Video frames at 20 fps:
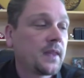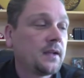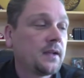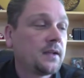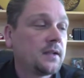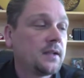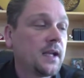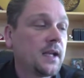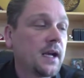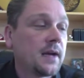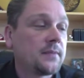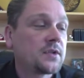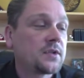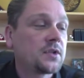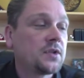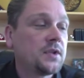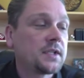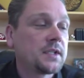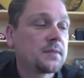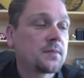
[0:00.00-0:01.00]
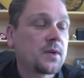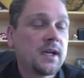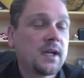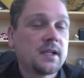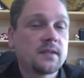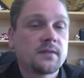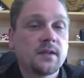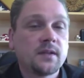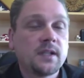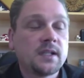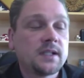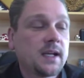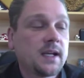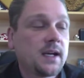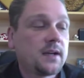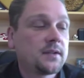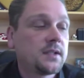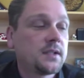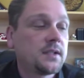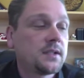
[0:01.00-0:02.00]
The average list price for these
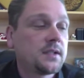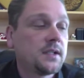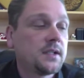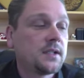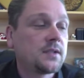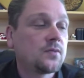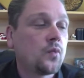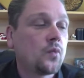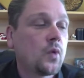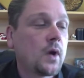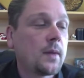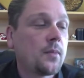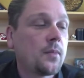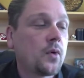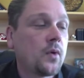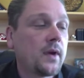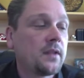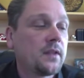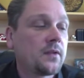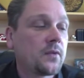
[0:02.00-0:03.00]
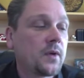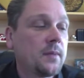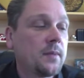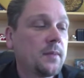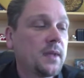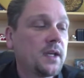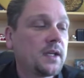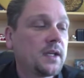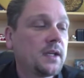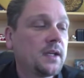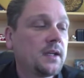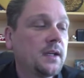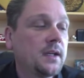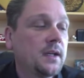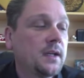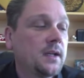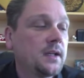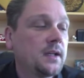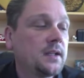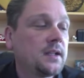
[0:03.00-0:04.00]
houses is $1.3 million,
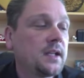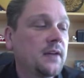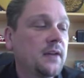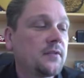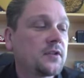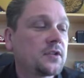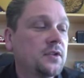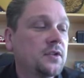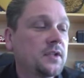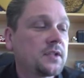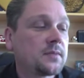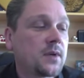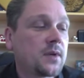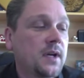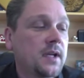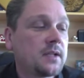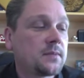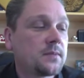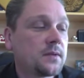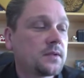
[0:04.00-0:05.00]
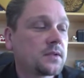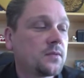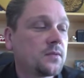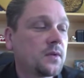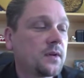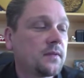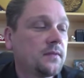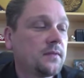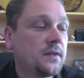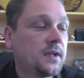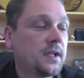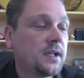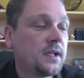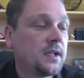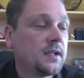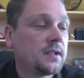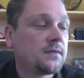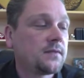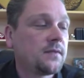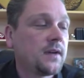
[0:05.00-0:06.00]
and the average list price per square foot
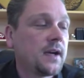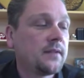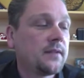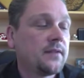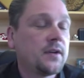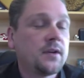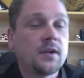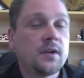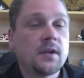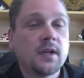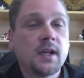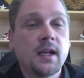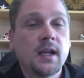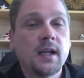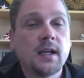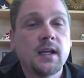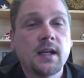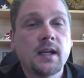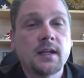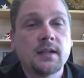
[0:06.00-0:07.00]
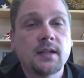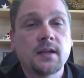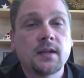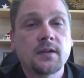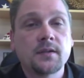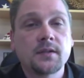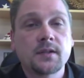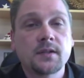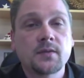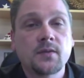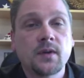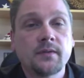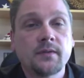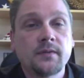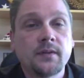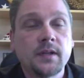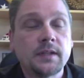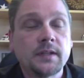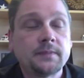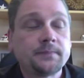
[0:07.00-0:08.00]
is $588 a square
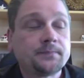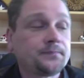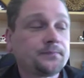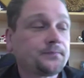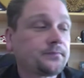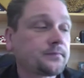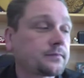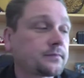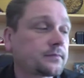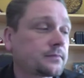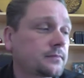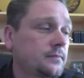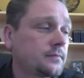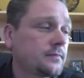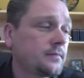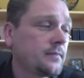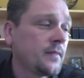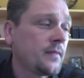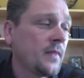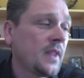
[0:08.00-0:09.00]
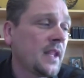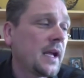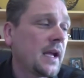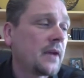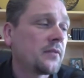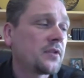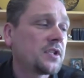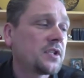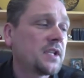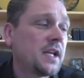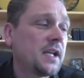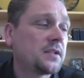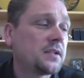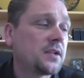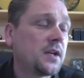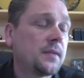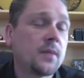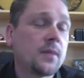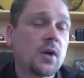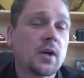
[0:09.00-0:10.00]
foot. The average
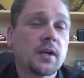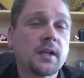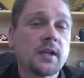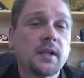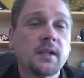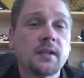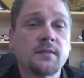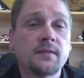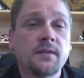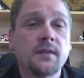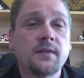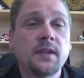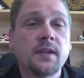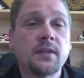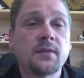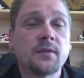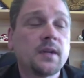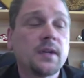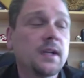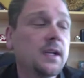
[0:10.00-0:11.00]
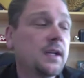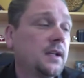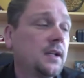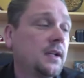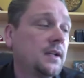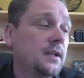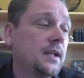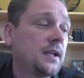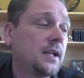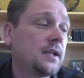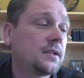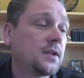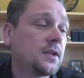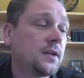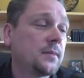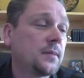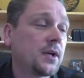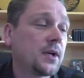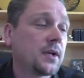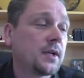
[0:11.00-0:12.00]
days on market is 53 days
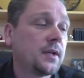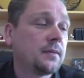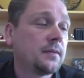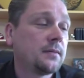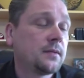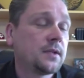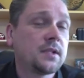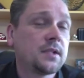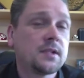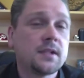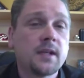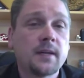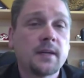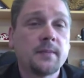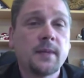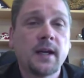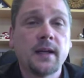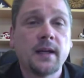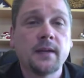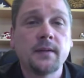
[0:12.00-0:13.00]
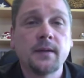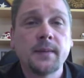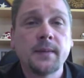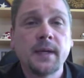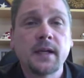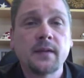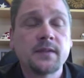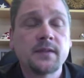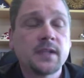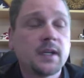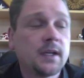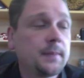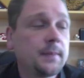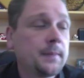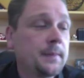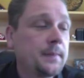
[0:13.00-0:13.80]
on market, which is not a bad amount of time.